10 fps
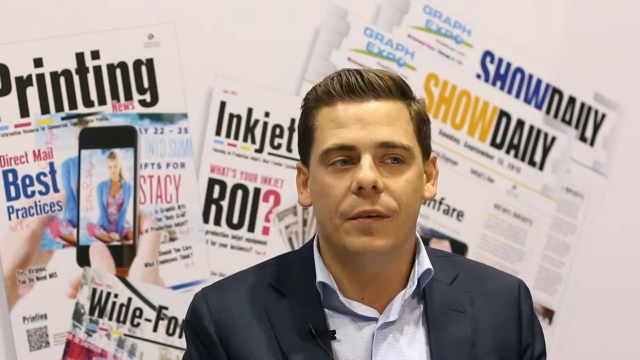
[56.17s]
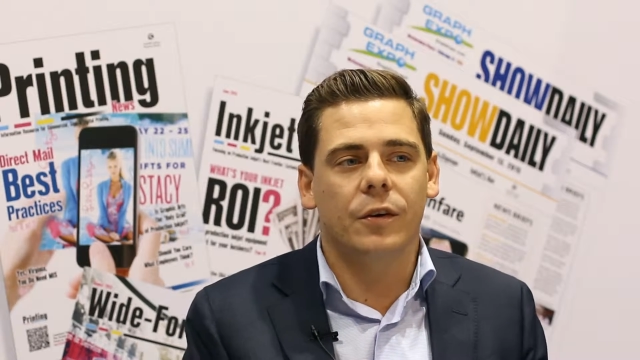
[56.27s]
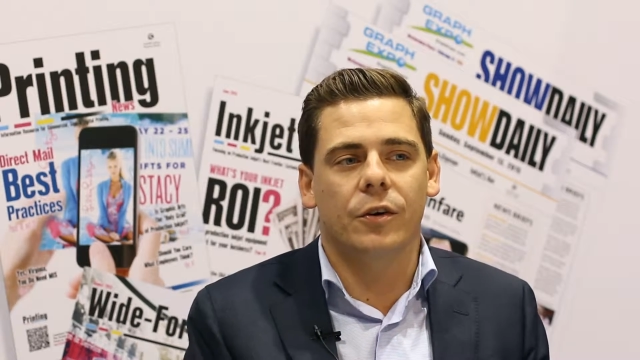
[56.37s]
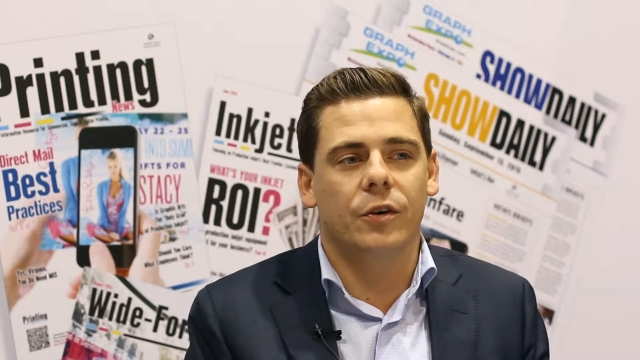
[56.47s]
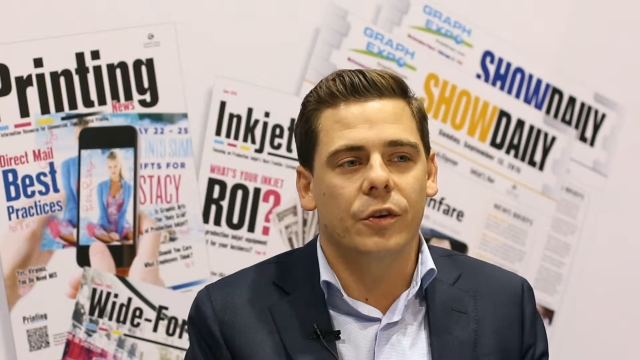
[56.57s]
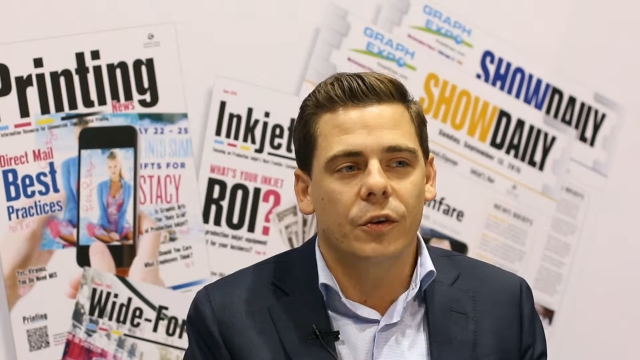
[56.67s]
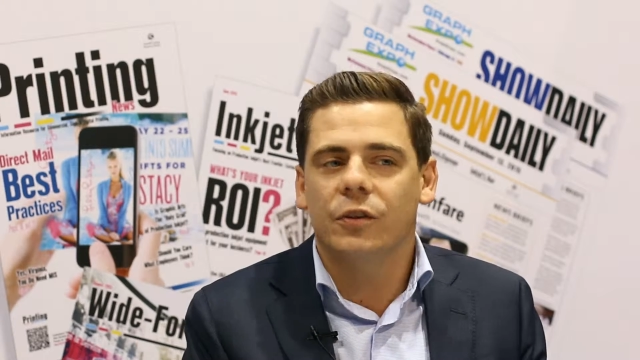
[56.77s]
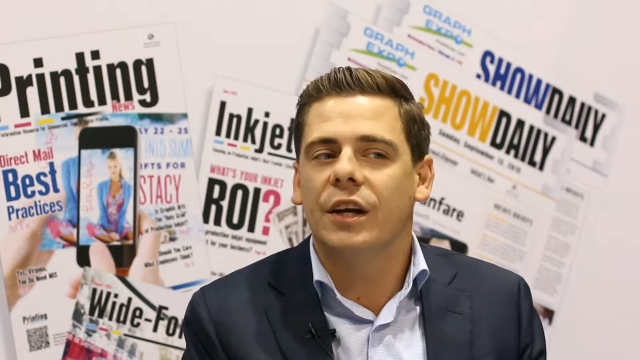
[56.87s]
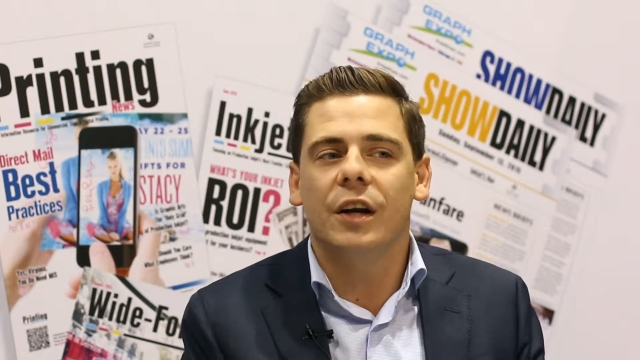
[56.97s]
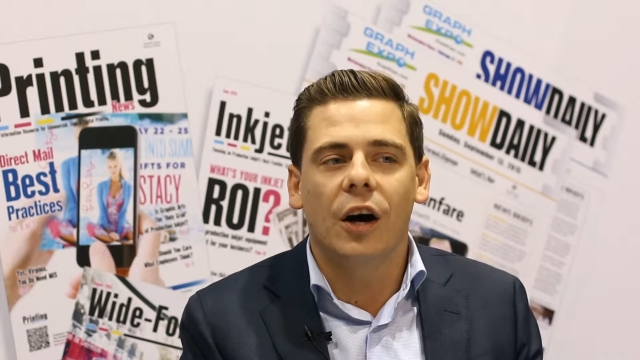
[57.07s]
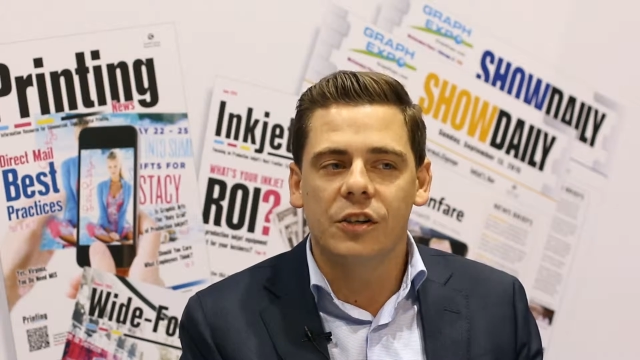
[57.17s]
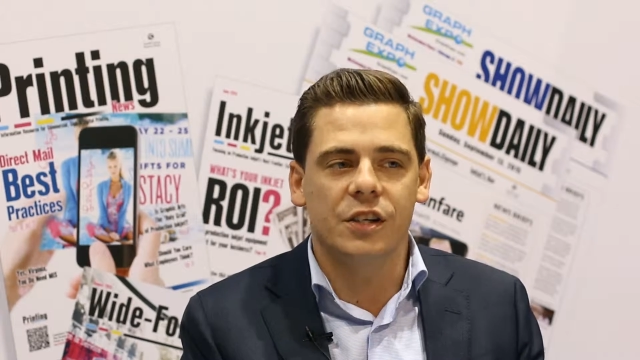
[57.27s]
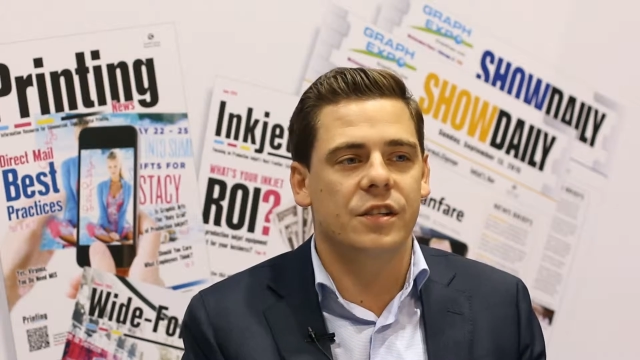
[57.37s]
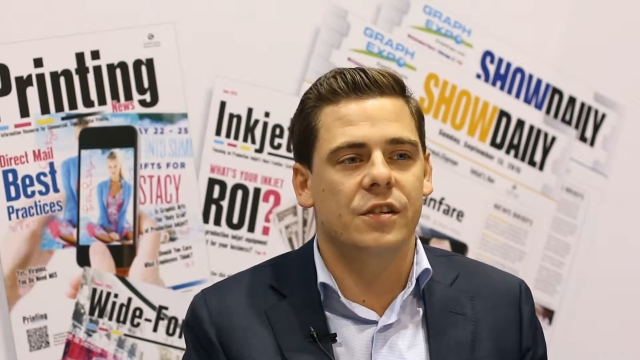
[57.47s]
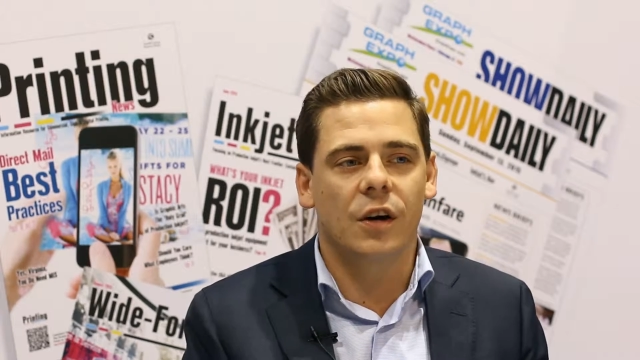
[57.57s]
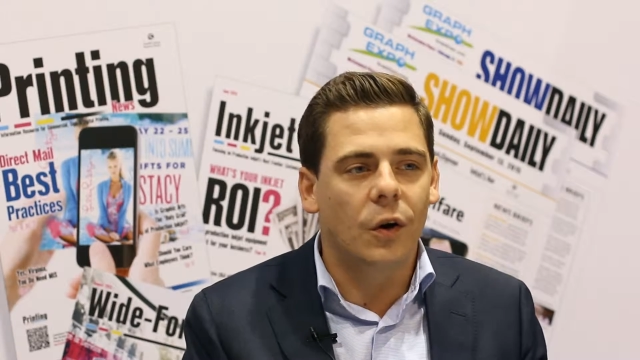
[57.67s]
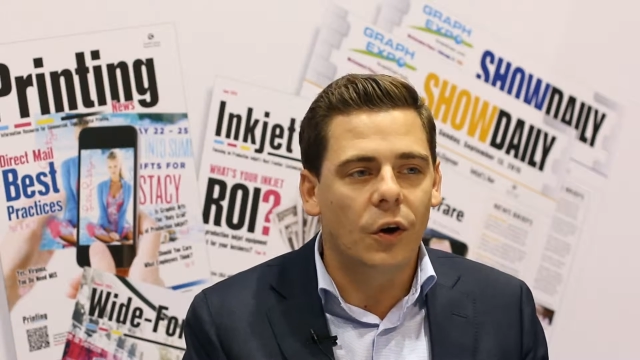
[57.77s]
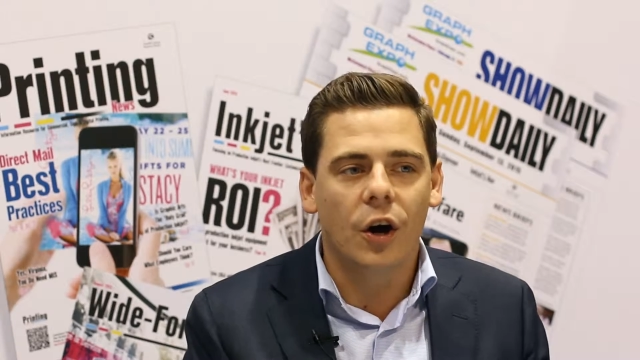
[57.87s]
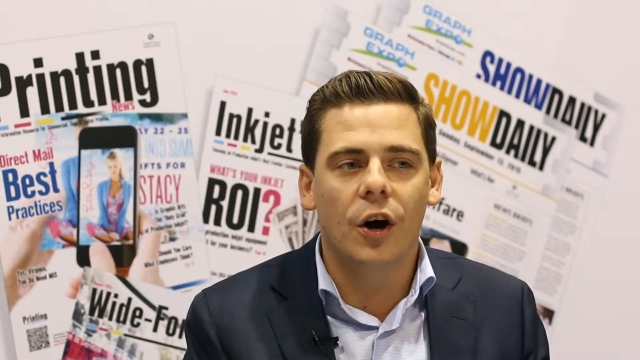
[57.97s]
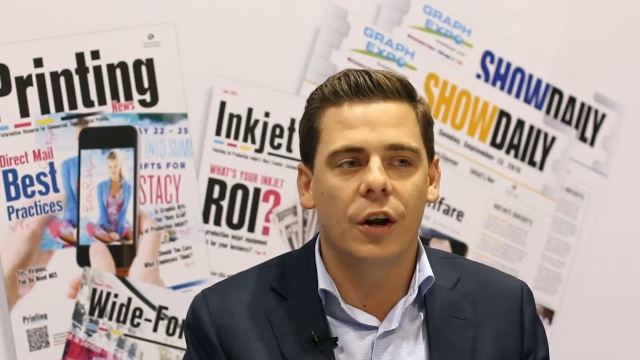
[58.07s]
your technology is so
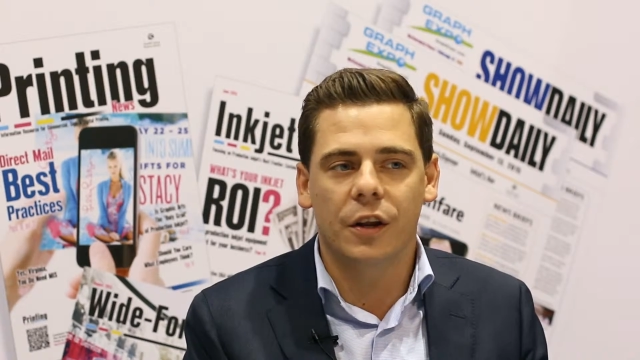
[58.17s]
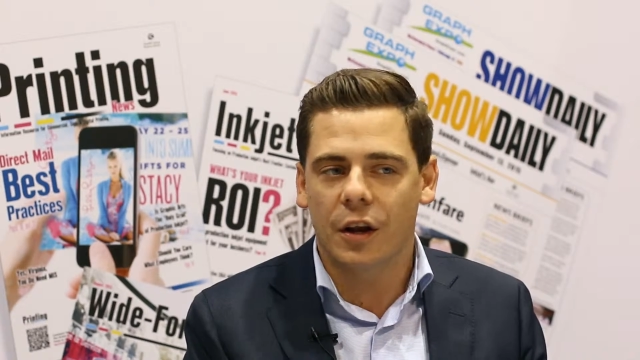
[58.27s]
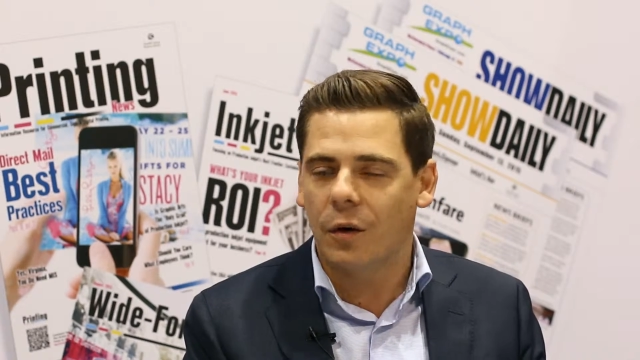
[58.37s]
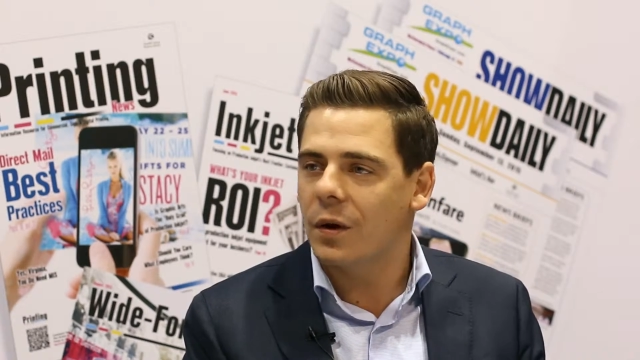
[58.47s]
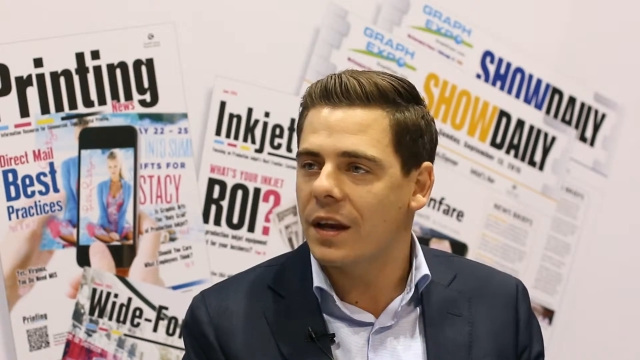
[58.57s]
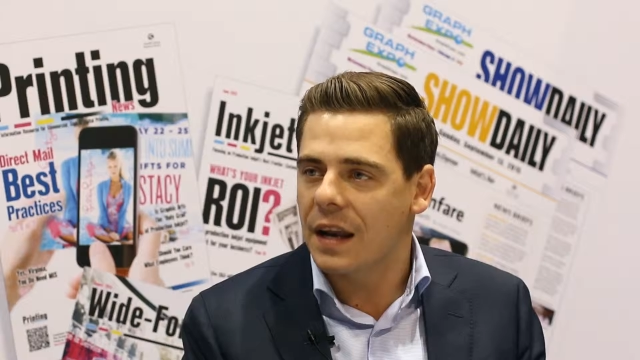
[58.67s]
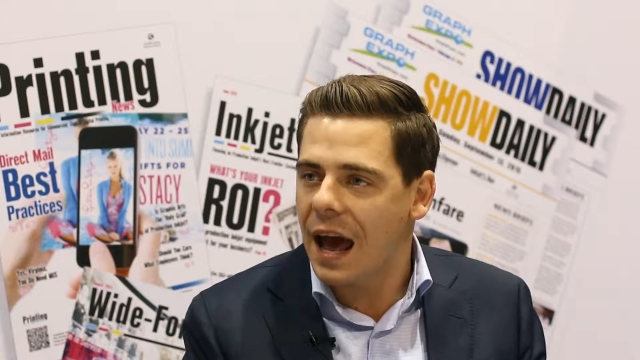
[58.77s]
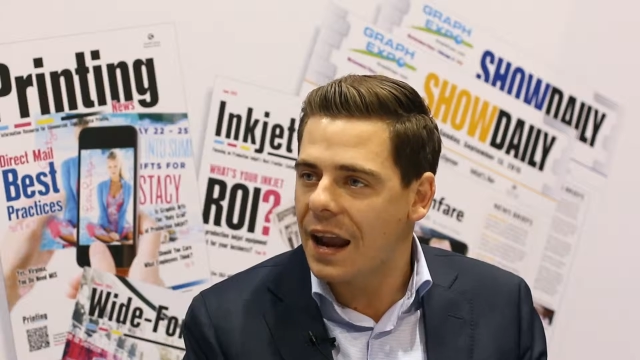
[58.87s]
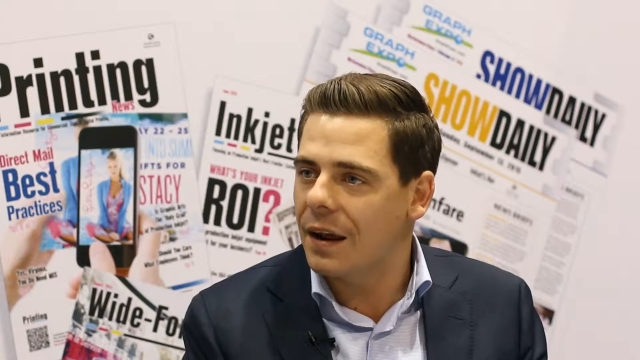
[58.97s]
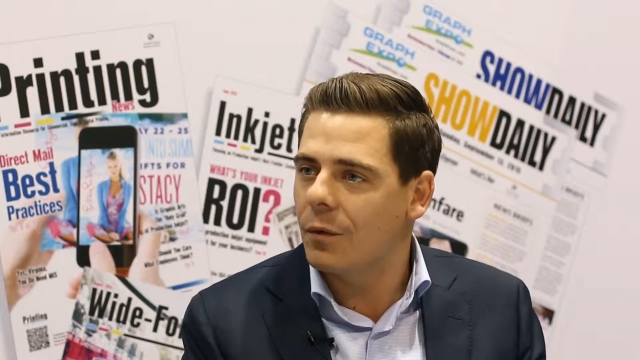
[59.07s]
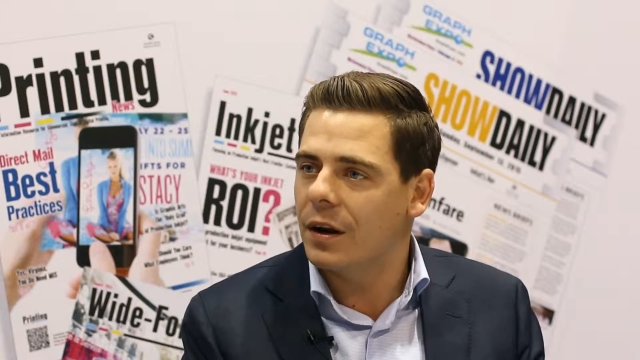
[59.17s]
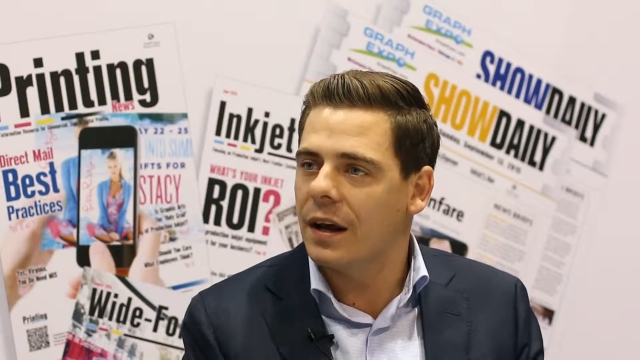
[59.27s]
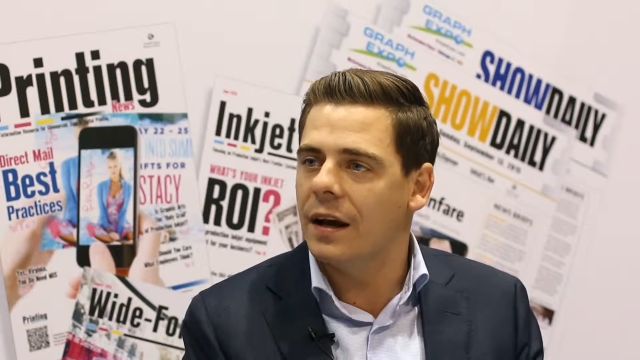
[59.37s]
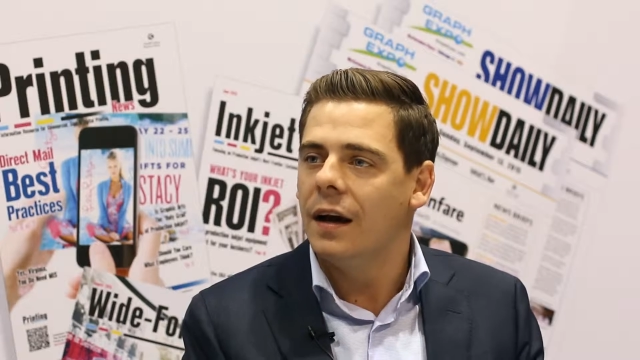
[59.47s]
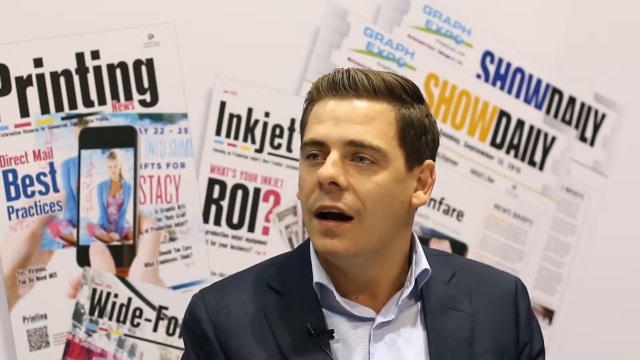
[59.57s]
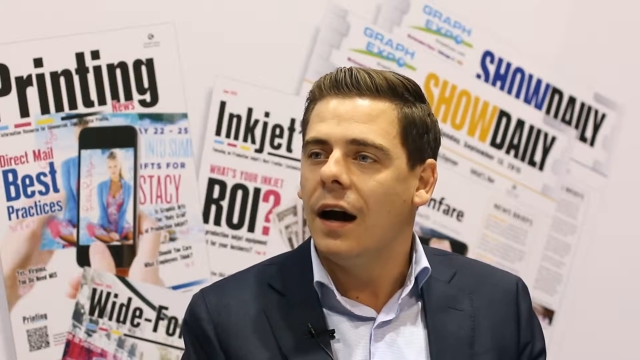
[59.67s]
good, you know, we can edit with it.